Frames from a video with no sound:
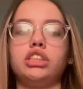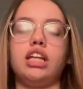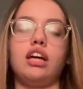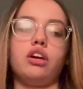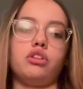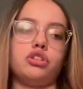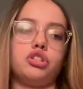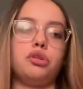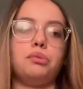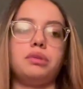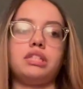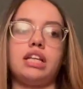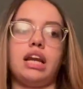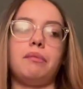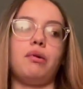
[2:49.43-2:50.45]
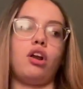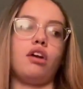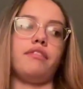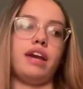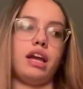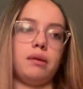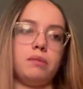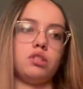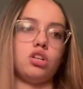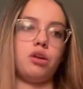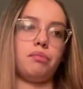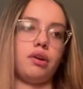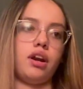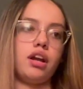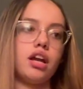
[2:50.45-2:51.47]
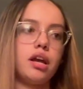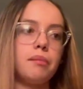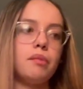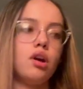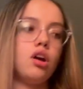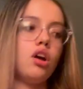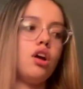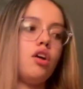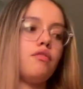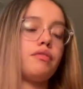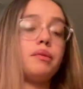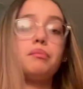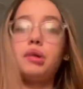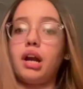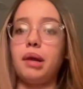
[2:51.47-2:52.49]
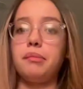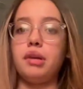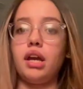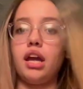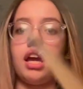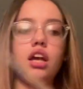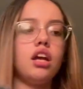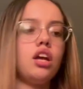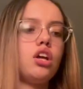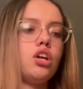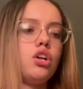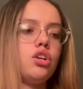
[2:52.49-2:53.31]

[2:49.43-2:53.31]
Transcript: That other 2% I bought off Amazon Prime from Prime Day.